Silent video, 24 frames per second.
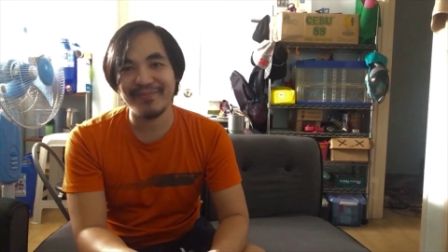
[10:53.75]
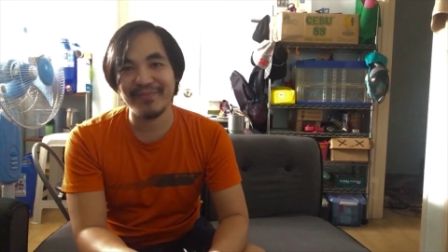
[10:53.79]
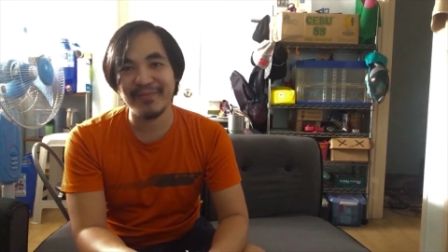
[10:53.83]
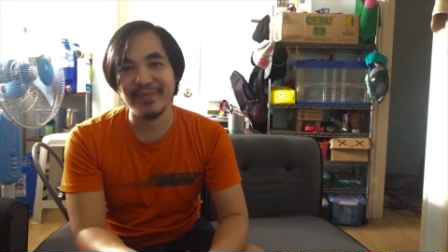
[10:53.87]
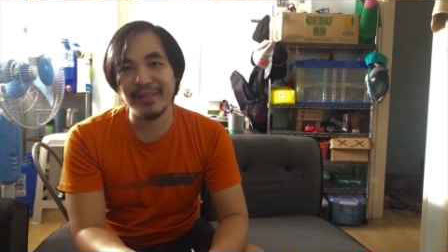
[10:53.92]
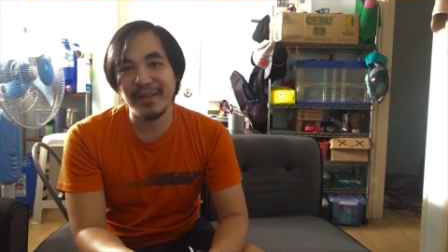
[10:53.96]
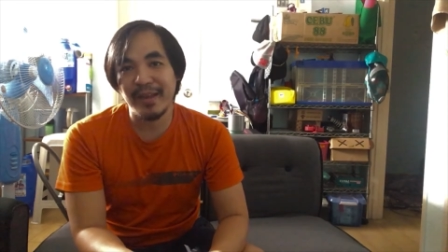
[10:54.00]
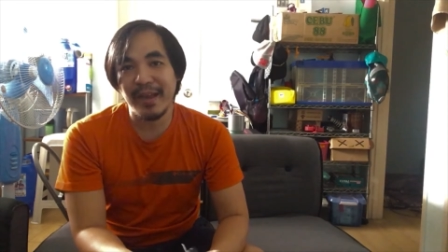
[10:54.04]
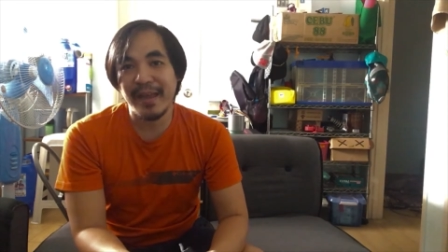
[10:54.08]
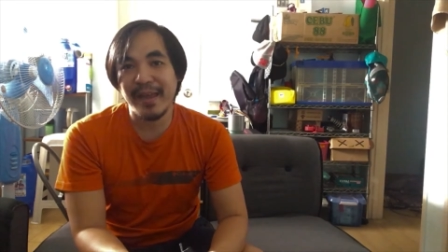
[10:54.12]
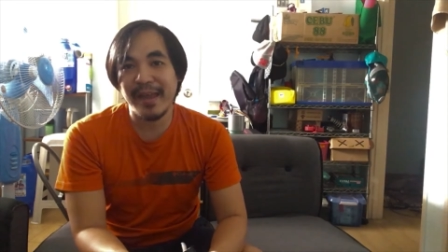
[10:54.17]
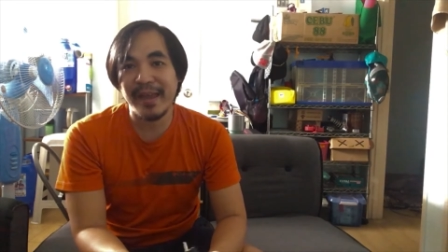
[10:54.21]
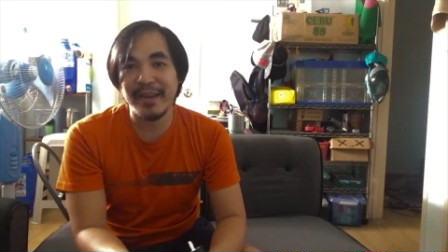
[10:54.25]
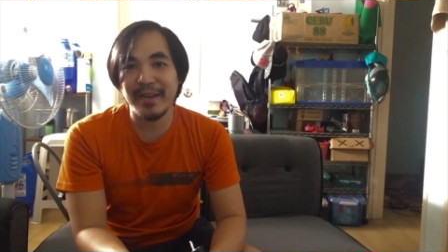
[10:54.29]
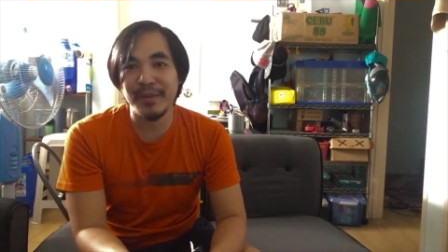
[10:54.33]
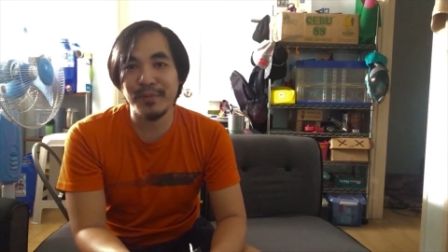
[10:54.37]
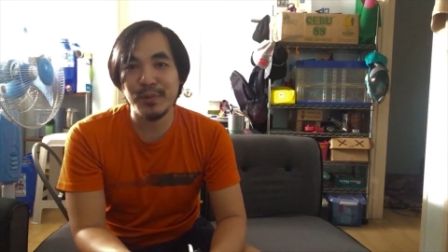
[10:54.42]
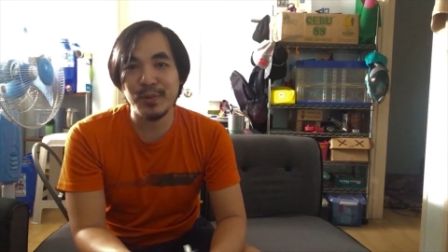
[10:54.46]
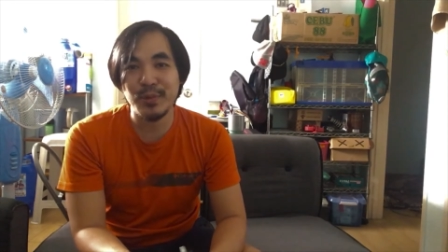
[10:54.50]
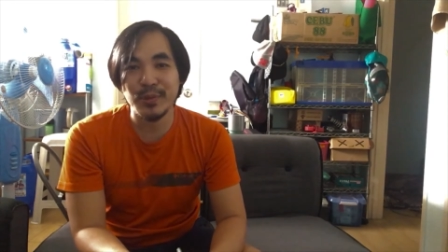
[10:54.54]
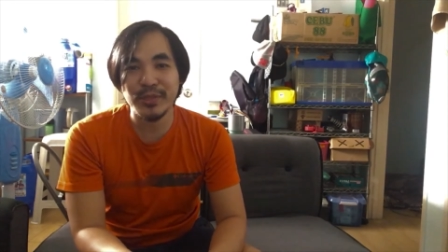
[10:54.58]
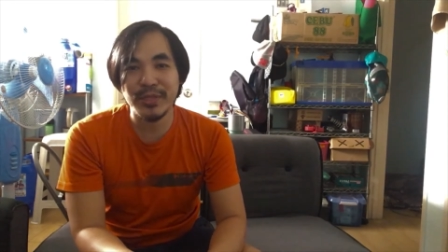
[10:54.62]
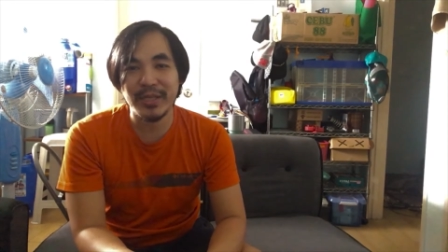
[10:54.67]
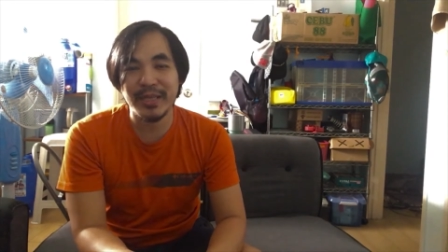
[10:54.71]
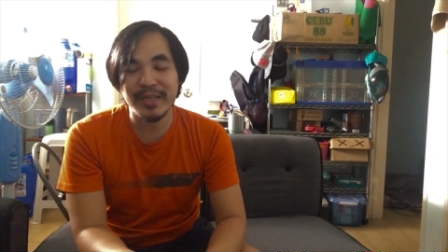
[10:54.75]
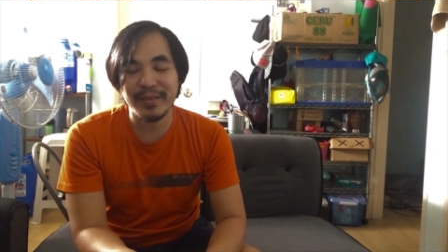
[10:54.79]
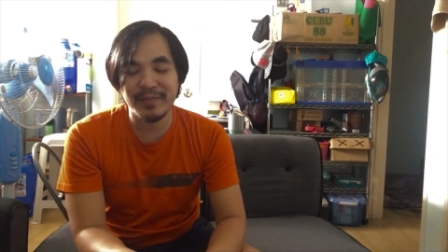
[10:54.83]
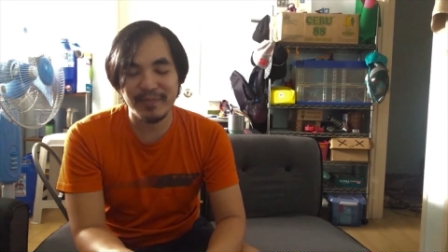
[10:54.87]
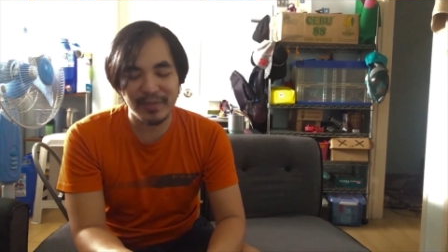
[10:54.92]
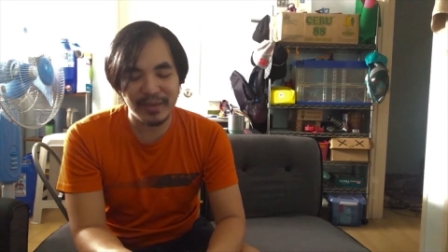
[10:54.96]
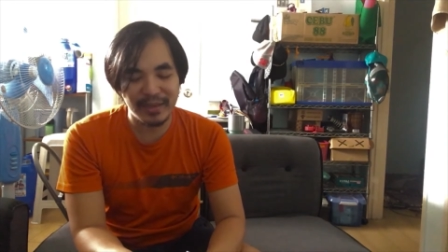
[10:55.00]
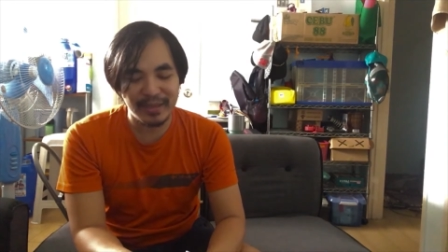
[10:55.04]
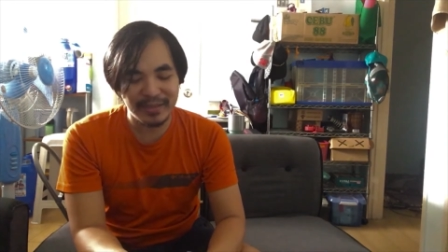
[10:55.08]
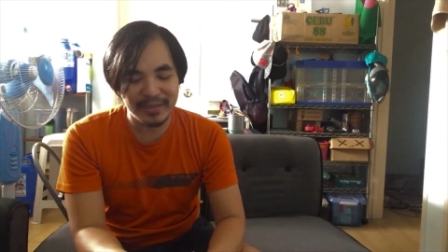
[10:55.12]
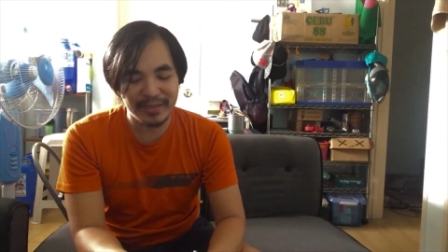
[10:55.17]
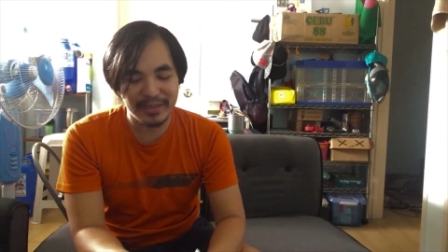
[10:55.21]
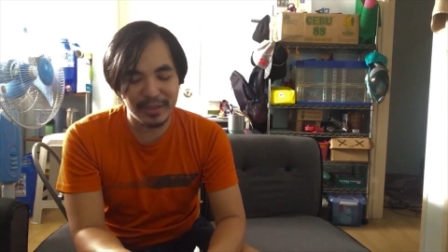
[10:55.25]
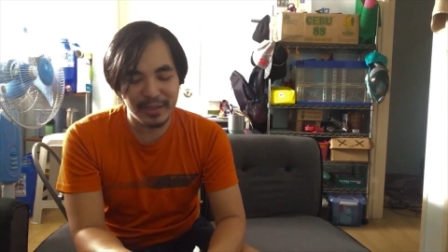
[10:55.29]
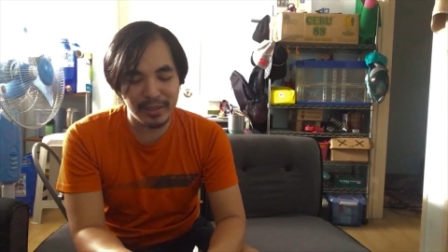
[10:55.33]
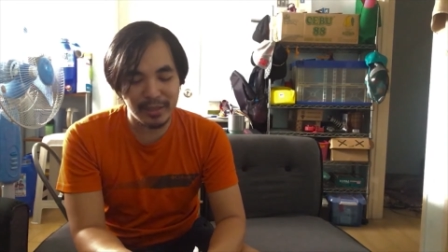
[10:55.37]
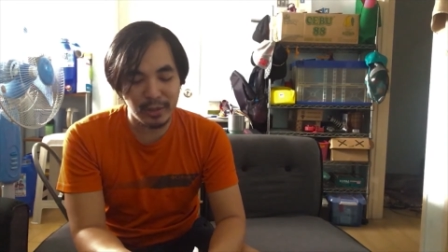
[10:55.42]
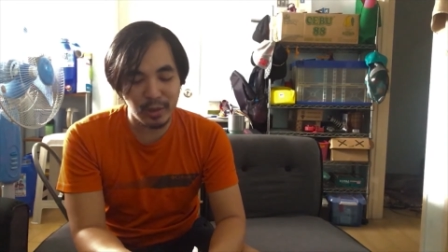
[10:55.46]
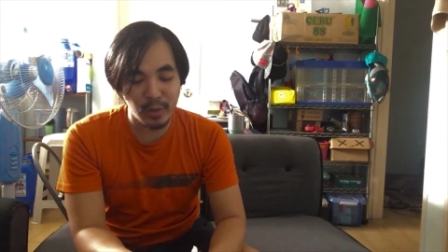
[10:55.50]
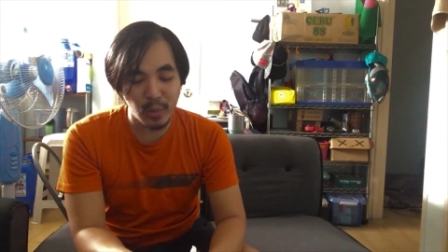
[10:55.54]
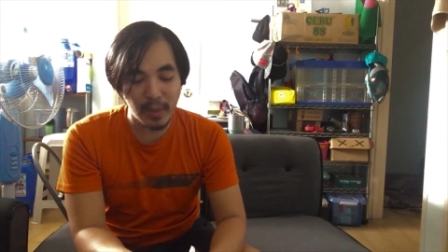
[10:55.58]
I end up using it because no one